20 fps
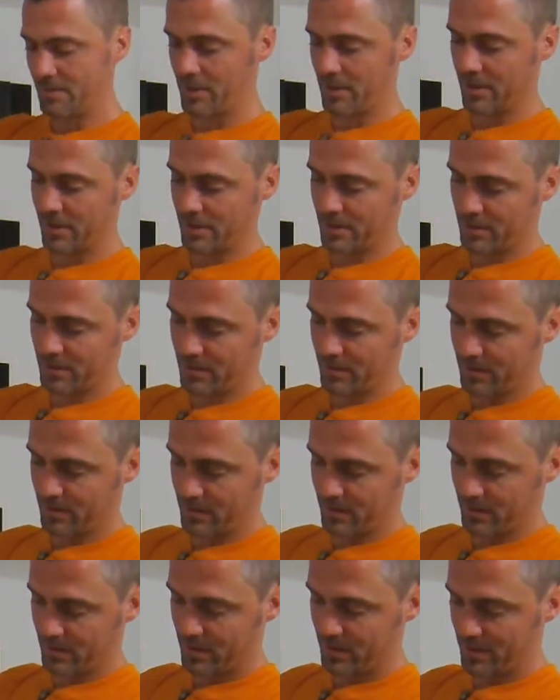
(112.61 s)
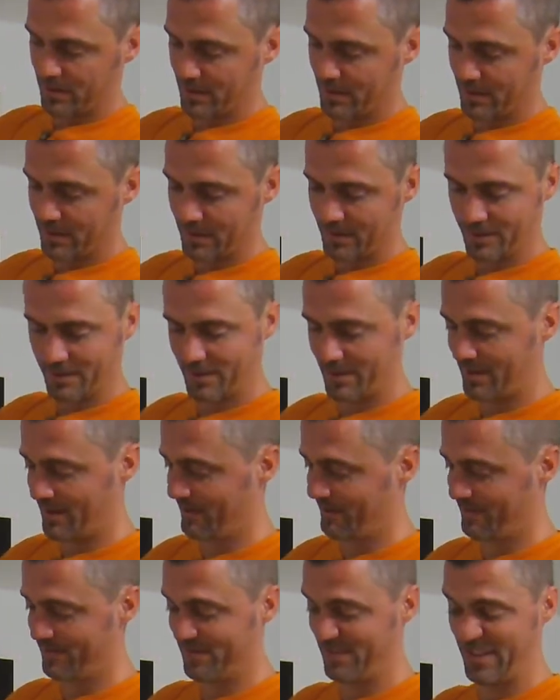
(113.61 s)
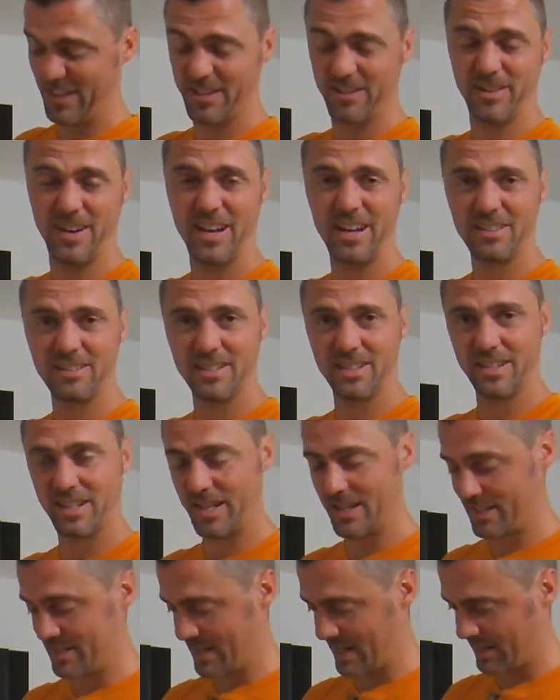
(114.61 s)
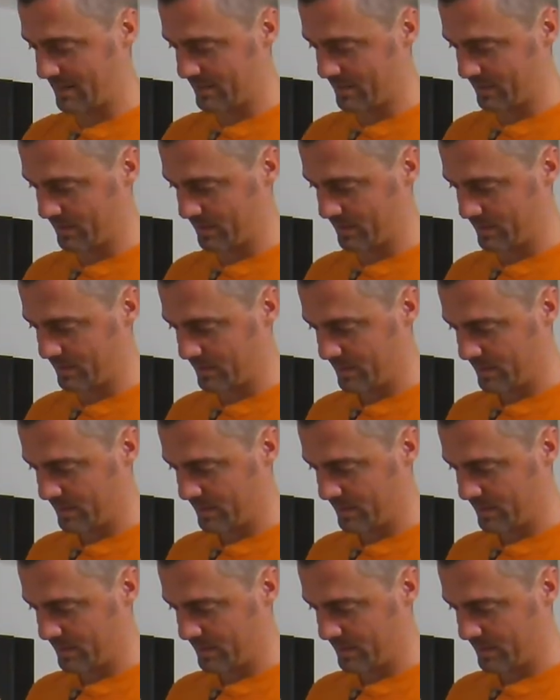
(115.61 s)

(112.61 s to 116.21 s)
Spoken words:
going to figure out, I guess, how to